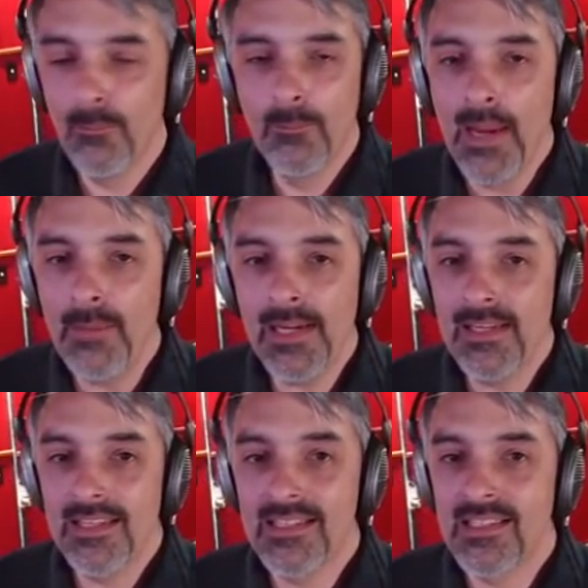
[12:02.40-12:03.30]
maybe
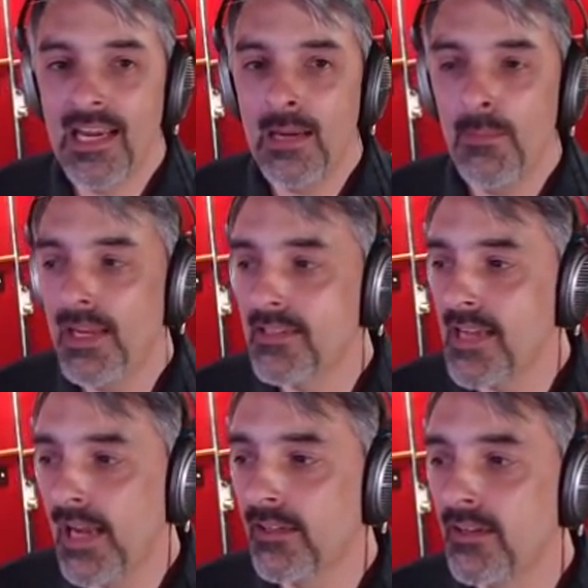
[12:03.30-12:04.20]
the same
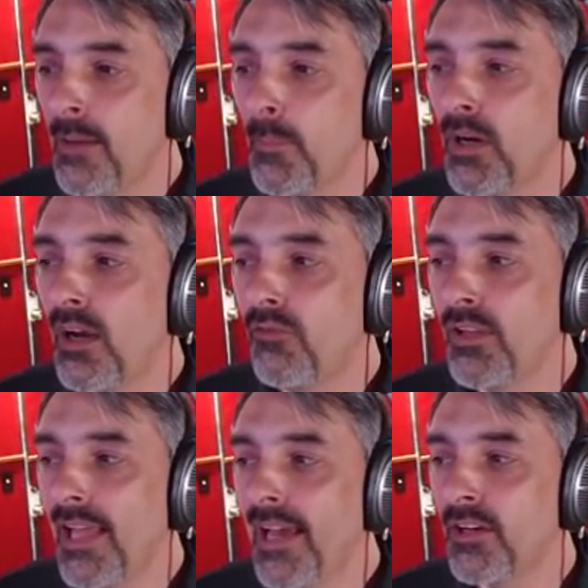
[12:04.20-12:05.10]
exact number of
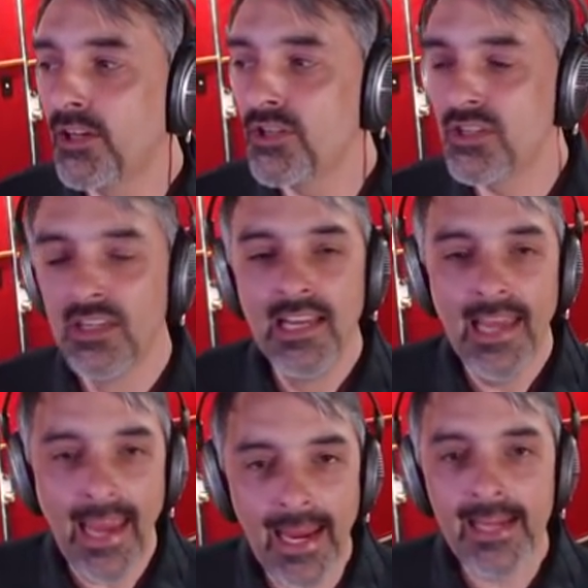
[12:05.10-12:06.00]
letters,
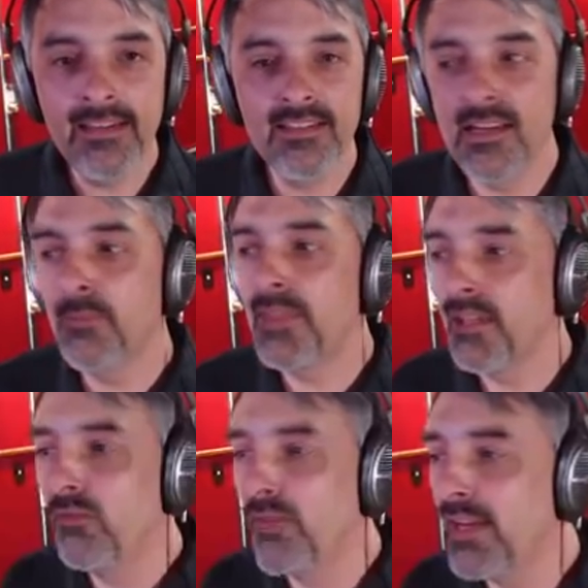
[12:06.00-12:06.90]
A
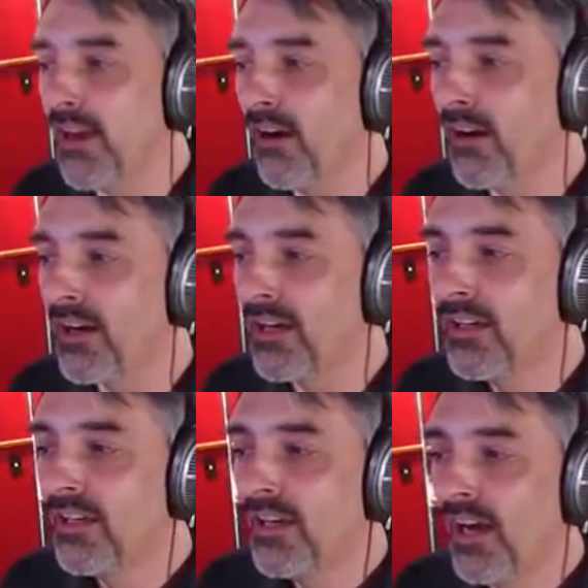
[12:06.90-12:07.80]
something V R.
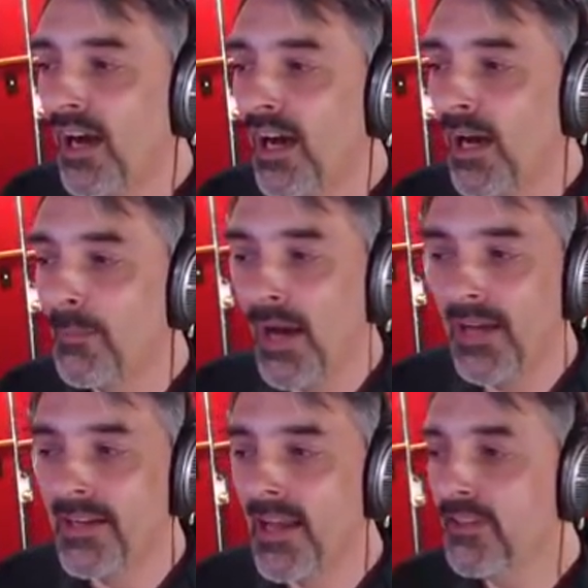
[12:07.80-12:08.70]
Um,
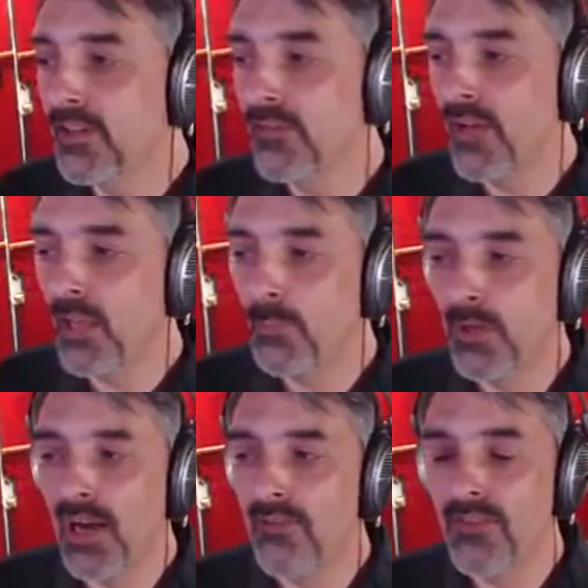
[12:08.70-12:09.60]
another
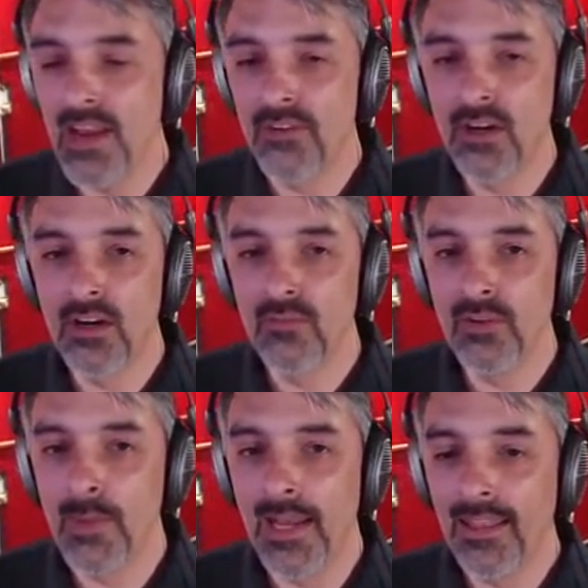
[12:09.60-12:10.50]
developer I've never heard of in
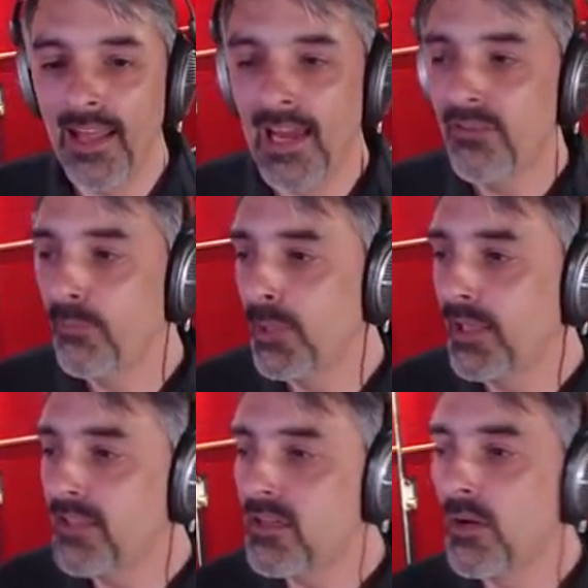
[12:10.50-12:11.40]
my life, but
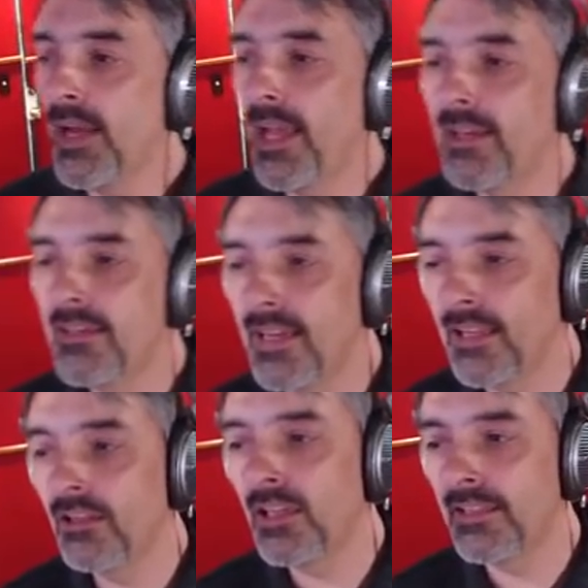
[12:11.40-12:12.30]
let's go ahead and take
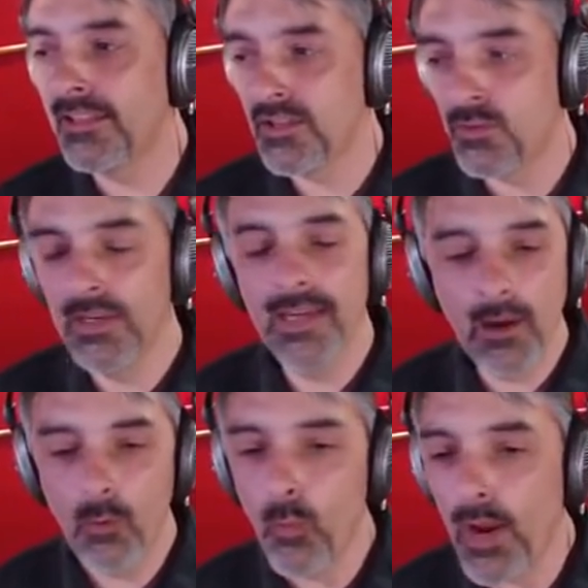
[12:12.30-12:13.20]
a look at this one. Now,
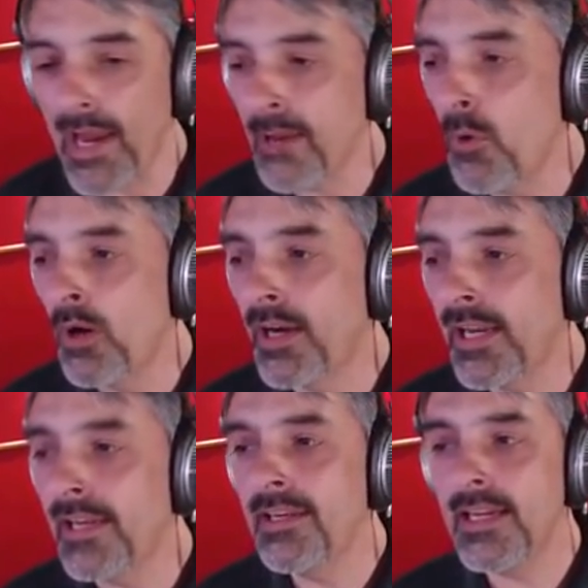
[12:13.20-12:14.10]
way more
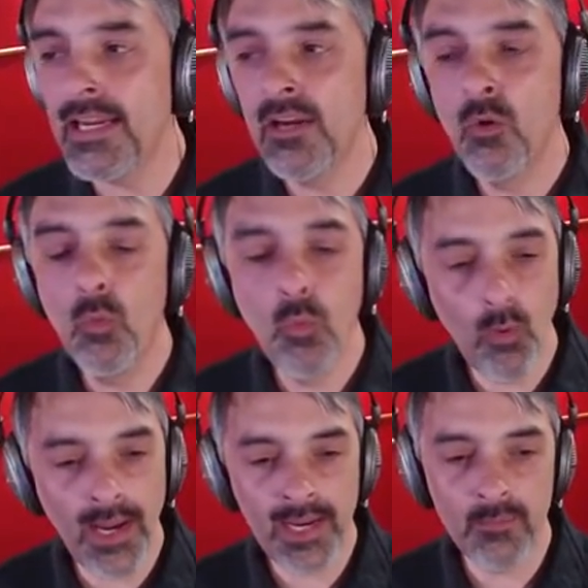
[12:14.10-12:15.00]
indie,
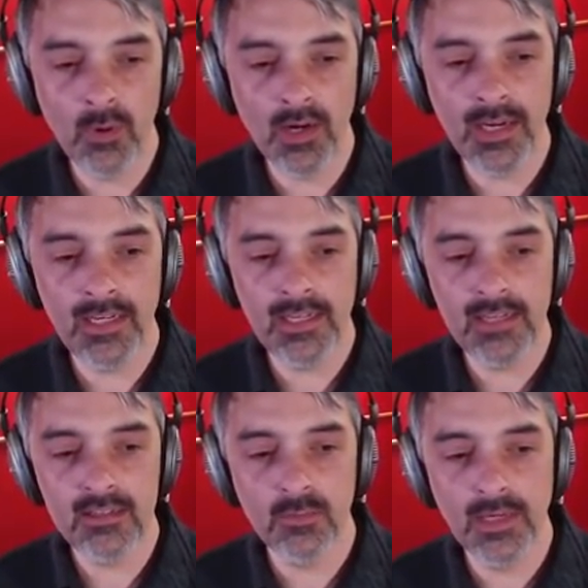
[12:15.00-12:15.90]
way more indie,
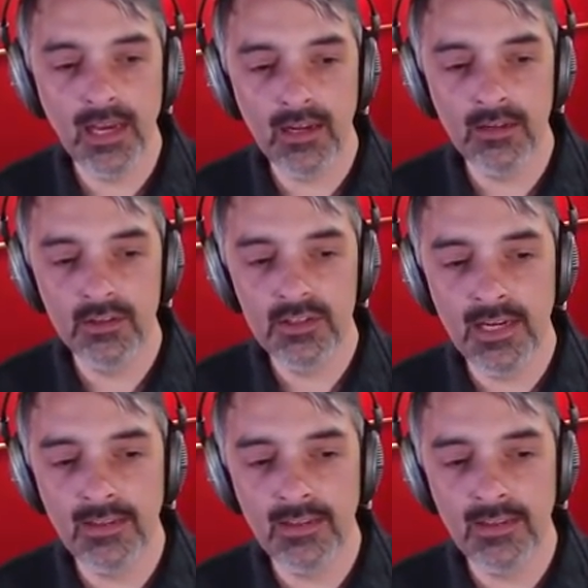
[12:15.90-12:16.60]
so we got to understand